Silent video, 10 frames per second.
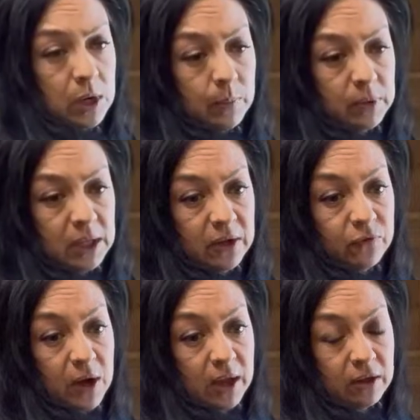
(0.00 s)
believe
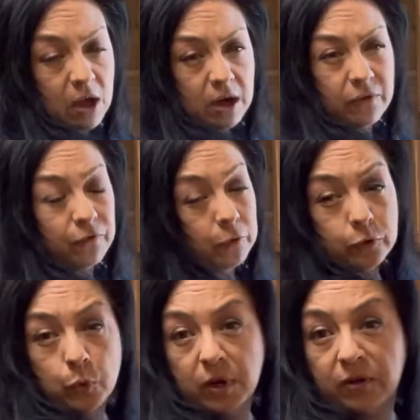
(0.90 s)
I got it for
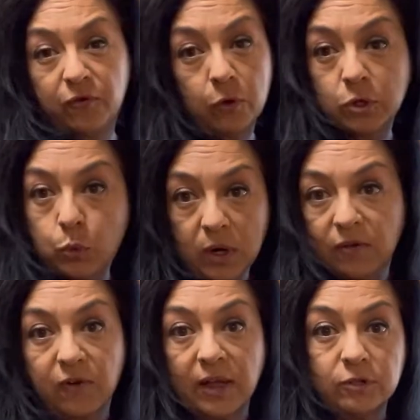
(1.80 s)

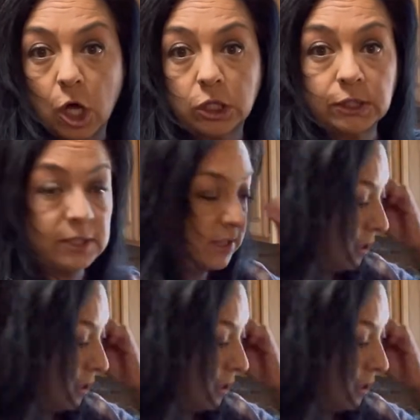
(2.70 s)
$25.